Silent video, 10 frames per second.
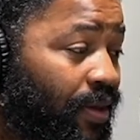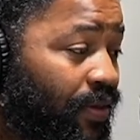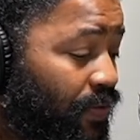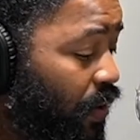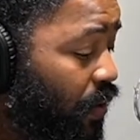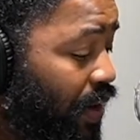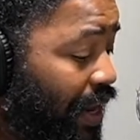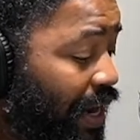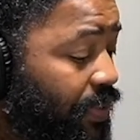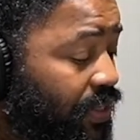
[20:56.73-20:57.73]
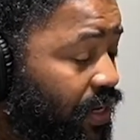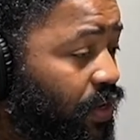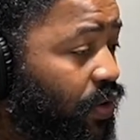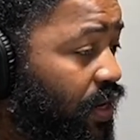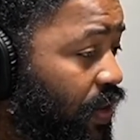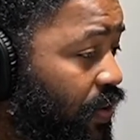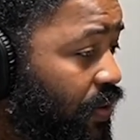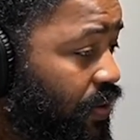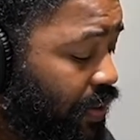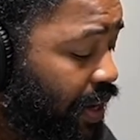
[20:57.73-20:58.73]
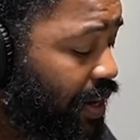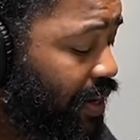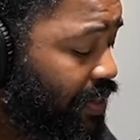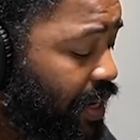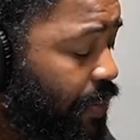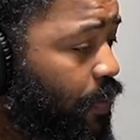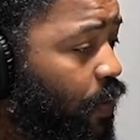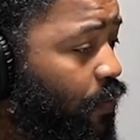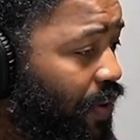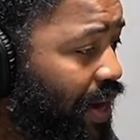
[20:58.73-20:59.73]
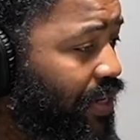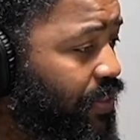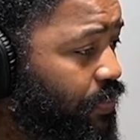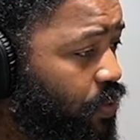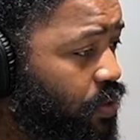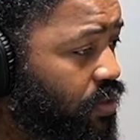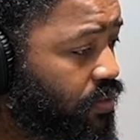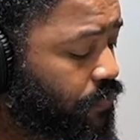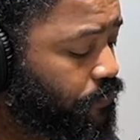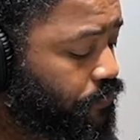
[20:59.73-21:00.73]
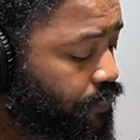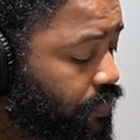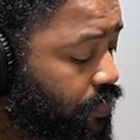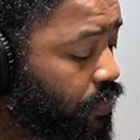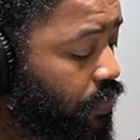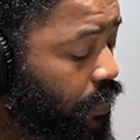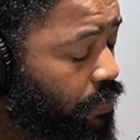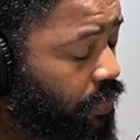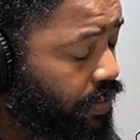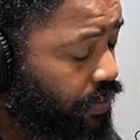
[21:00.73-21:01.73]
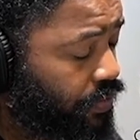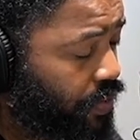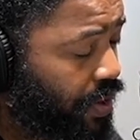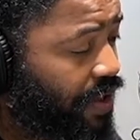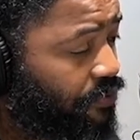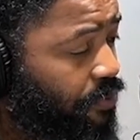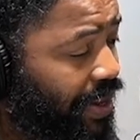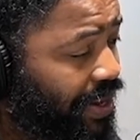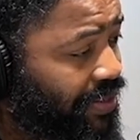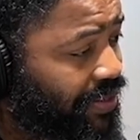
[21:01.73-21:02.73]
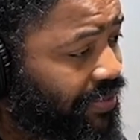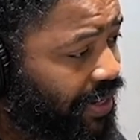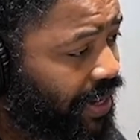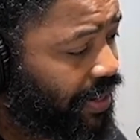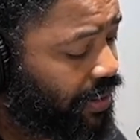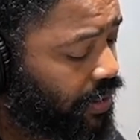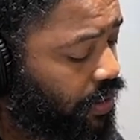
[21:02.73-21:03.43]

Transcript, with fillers: So, and I'm going to tell you another kind of example of why it's important because you all have a maintenance tech